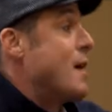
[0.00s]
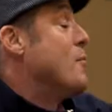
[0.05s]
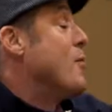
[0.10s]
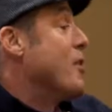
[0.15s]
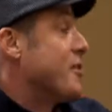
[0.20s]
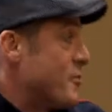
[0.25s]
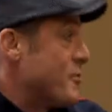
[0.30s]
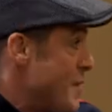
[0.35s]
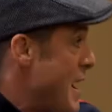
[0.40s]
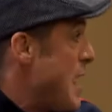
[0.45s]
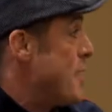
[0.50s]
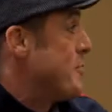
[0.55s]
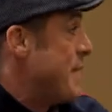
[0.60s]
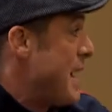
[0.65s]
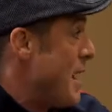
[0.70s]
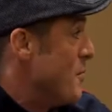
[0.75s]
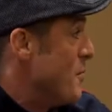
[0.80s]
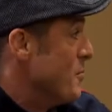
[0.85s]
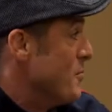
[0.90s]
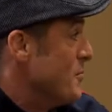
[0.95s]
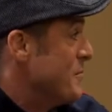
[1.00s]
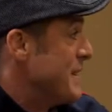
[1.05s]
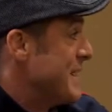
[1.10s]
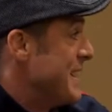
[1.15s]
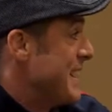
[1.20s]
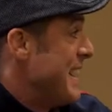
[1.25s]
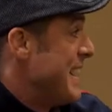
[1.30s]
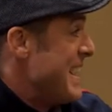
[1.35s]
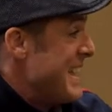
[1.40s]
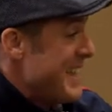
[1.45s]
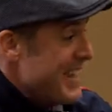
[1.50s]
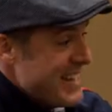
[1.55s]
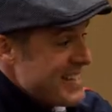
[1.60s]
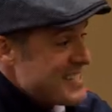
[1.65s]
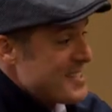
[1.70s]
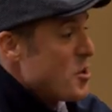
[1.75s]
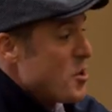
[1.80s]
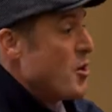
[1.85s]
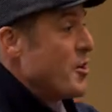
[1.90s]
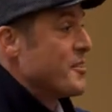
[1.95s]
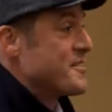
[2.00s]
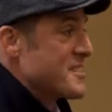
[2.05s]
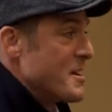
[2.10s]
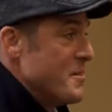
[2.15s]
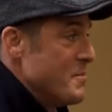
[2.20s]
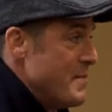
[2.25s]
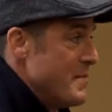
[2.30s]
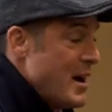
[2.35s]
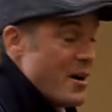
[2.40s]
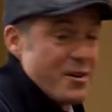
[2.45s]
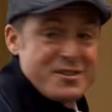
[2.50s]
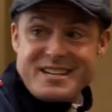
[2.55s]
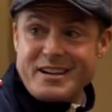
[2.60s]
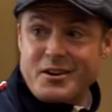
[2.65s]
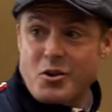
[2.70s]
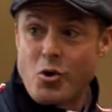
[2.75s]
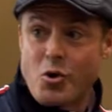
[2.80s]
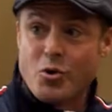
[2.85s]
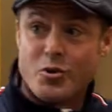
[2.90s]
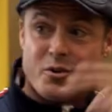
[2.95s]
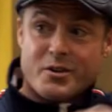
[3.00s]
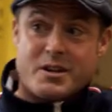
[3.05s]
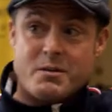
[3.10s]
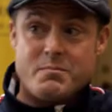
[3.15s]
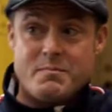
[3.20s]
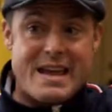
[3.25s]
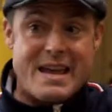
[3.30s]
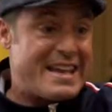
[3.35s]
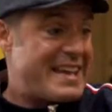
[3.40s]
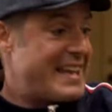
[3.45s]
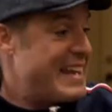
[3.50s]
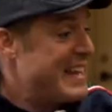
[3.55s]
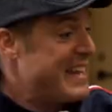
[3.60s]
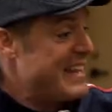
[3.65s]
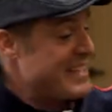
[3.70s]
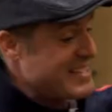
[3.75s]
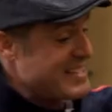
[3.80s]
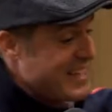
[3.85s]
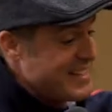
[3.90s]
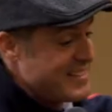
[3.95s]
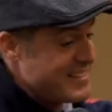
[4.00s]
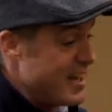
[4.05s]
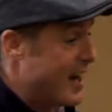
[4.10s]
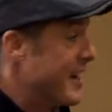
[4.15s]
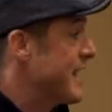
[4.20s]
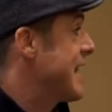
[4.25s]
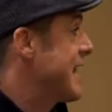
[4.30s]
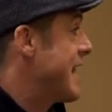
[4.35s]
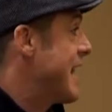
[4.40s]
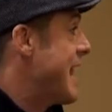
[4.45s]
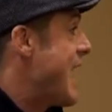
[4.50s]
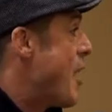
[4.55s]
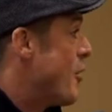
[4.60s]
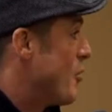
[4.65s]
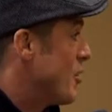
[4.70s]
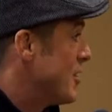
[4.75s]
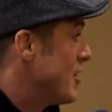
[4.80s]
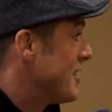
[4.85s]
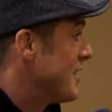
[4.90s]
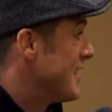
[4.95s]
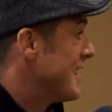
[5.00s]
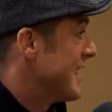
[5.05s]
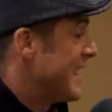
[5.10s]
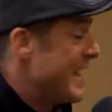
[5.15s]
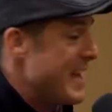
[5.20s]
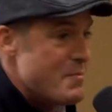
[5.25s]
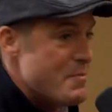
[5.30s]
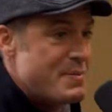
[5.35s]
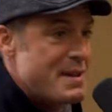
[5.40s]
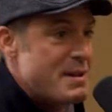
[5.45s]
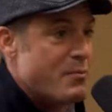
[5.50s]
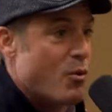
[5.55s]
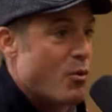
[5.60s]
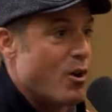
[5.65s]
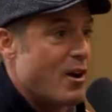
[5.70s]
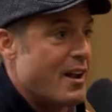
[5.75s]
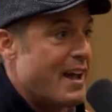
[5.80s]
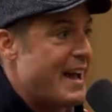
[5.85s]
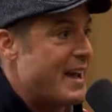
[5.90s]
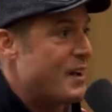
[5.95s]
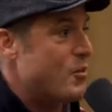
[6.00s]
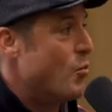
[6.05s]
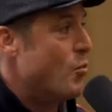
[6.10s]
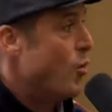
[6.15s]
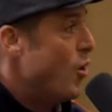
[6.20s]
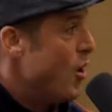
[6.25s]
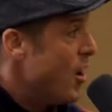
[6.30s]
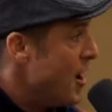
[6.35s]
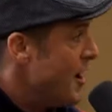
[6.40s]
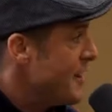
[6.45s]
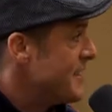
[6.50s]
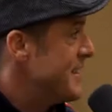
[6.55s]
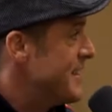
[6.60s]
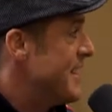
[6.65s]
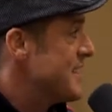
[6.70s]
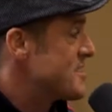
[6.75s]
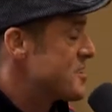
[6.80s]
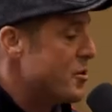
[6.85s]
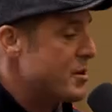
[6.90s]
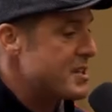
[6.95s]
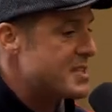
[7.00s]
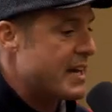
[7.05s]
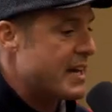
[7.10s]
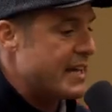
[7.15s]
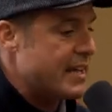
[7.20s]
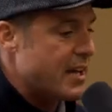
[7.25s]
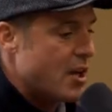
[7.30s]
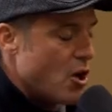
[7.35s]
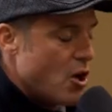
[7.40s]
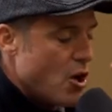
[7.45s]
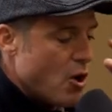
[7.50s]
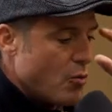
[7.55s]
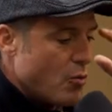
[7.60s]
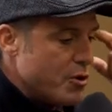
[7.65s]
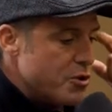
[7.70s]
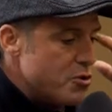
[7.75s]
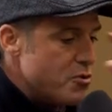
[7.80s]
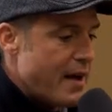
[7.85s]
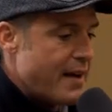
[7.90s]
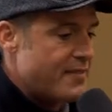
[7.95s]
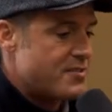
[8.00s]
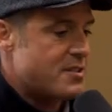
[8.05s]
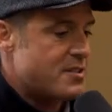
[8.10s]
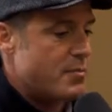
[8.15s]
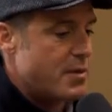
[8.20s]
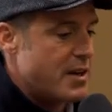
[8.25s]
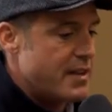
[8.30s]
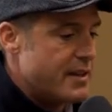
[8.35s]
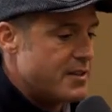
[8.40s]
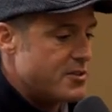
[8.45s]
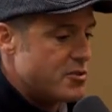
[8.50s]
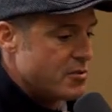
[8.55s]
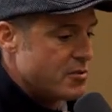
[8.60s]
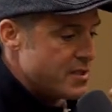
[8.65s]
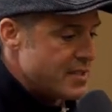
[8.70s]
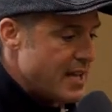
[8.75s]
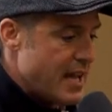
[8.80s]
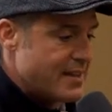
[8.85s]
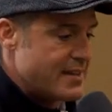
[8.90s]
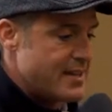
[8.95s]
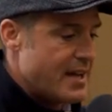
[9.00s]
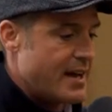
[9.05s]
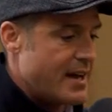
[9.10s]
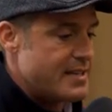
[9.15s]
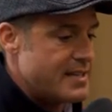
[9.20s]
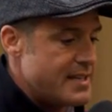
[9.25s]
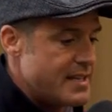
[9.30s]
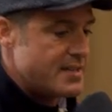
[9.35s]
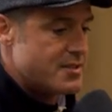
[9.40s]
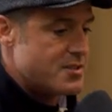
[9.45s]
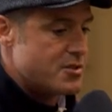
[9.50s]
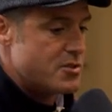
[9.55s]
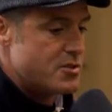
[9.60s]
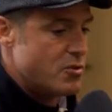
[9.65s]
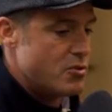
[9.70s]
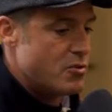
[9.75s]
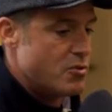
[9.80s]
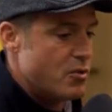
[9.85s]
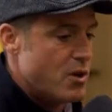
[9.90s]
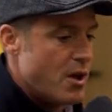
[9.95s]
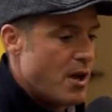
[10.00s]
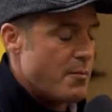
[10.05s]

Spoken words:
I'm on the rap album and it's called something else and Cole can make it and it's like done in an hour. And people are like, what the? So it's like when you have somebody that you can take the ideas to,